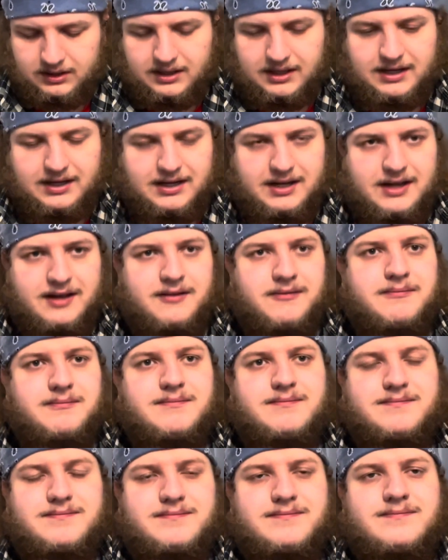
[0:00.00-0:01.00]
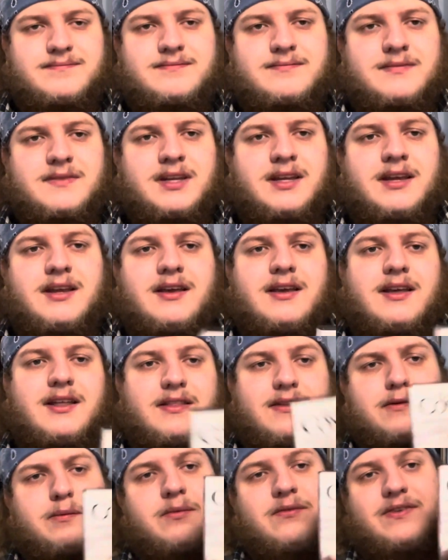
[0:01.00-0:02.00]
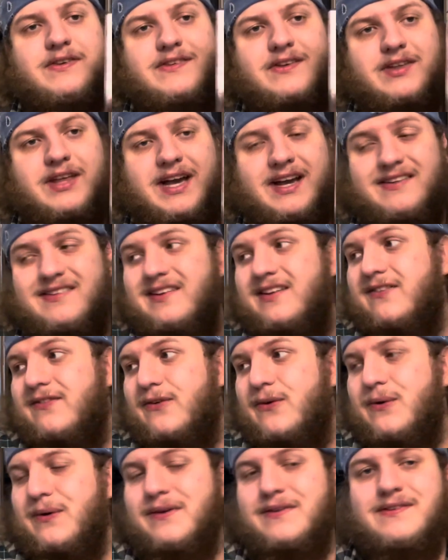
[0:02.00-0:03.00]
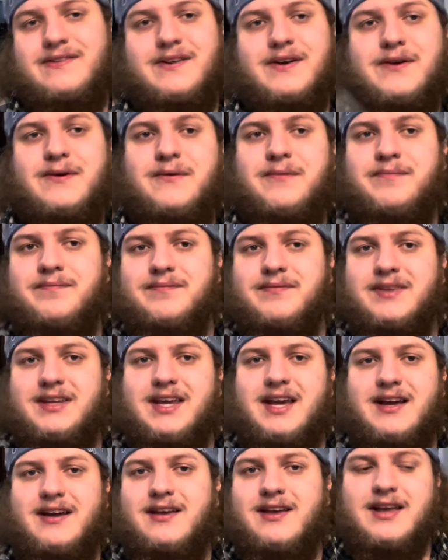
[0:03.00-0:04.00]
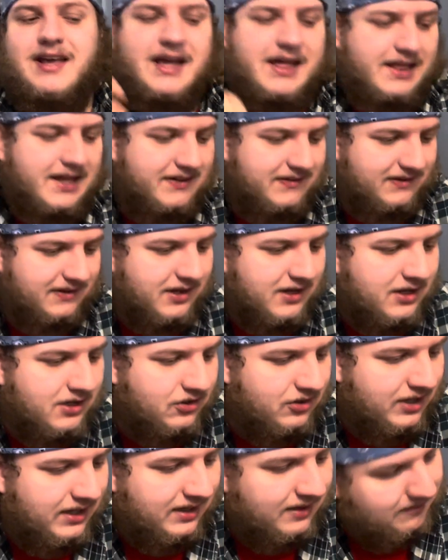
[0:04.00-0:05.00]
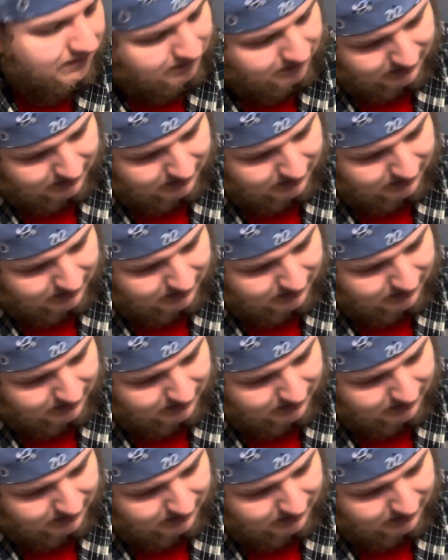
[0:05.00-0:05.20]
Yeah. This movie's a classic, of course, so yeah. That's The Conjuring.